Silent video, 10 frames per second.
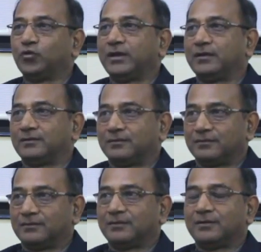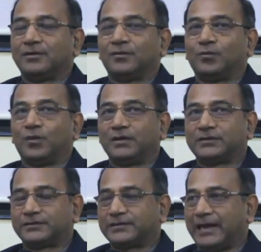to Pune
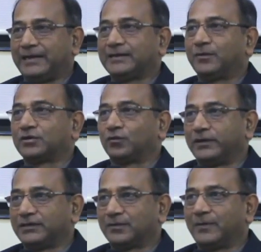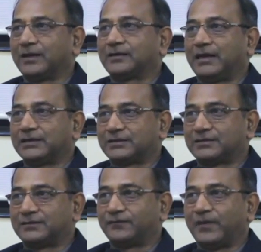was signed about 1 year back,
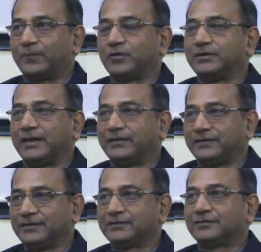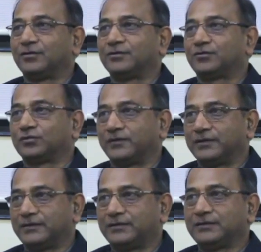last February 19th on
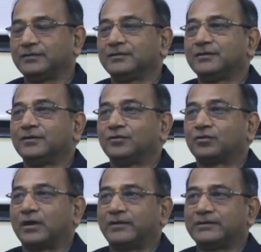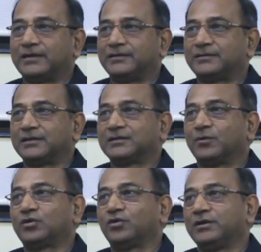2018, to cover that
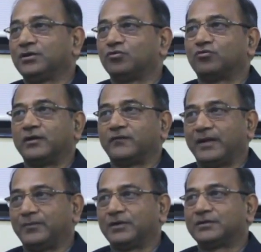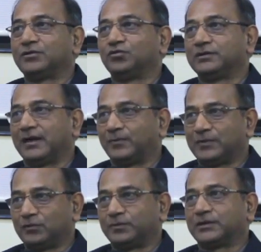distance about 20 to 25 minutes using
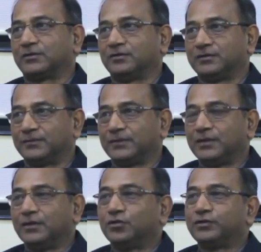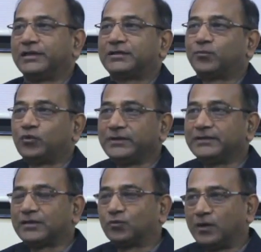Hyperloop technology. So just
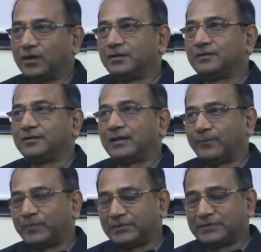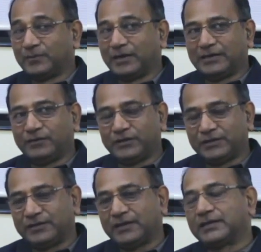putting that word happened.
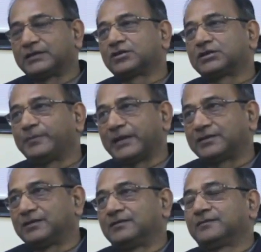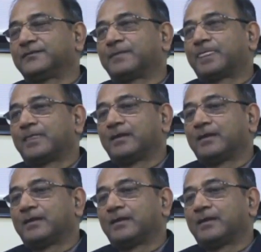Similarly, we did a retrospection